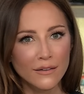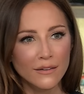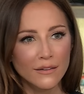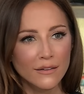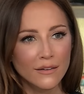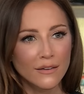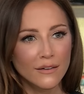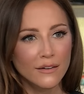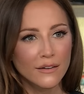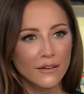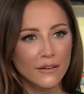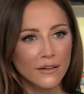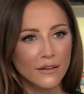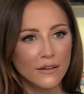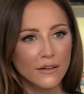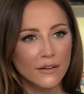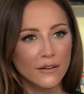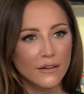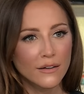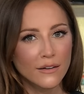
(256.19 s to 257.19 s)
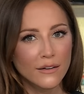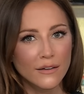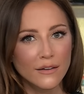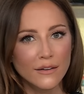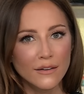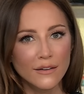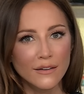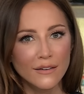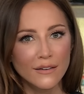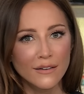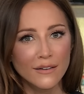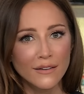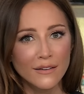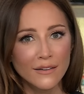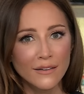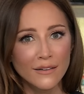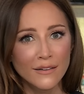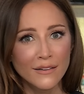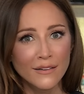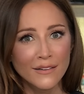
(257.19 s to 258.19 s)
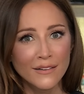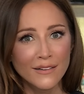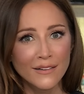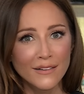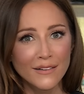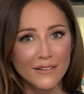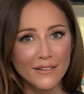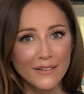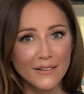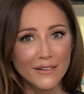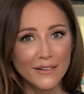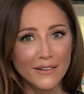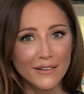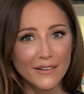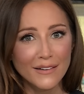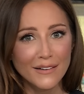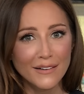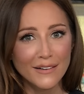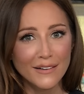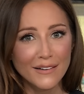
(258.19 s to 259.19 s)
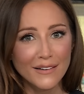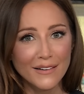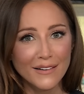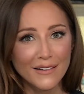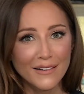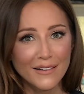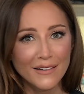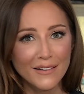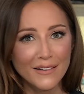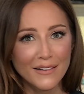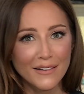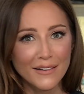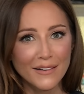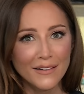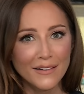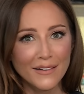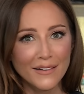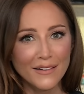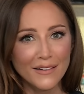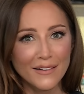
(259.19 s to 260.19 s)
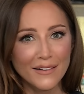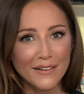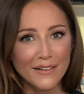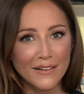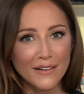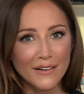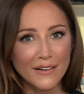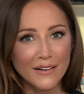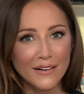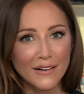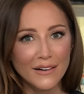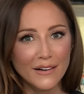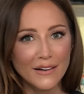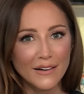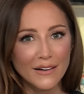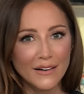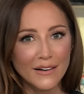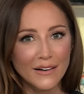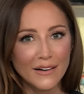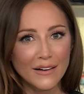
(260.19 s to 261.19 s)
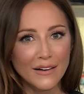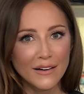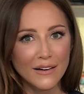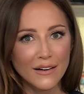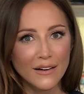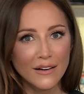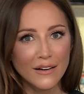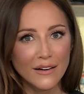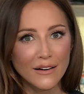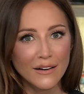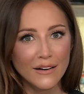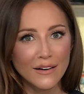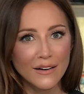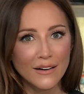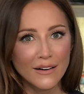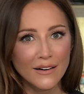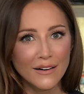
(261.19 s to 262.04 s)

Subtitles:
(silent)